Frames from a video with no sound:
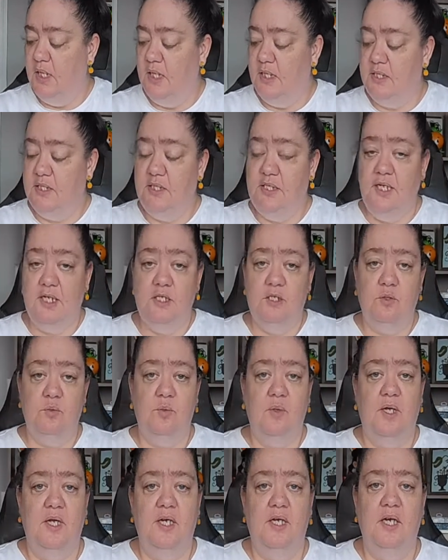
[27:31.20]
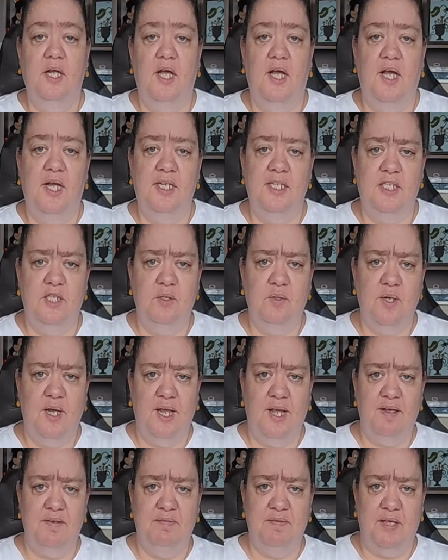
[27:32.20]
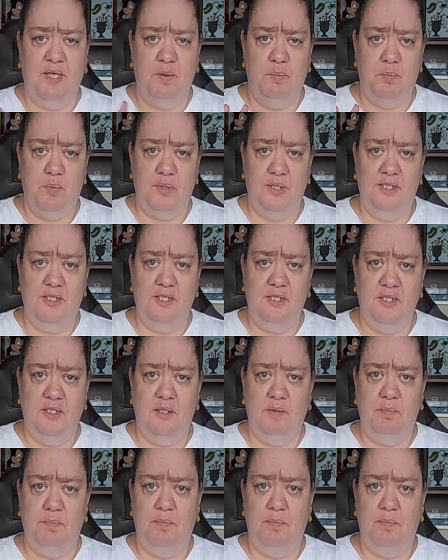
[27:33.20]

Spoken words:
This next one, I don't have a printed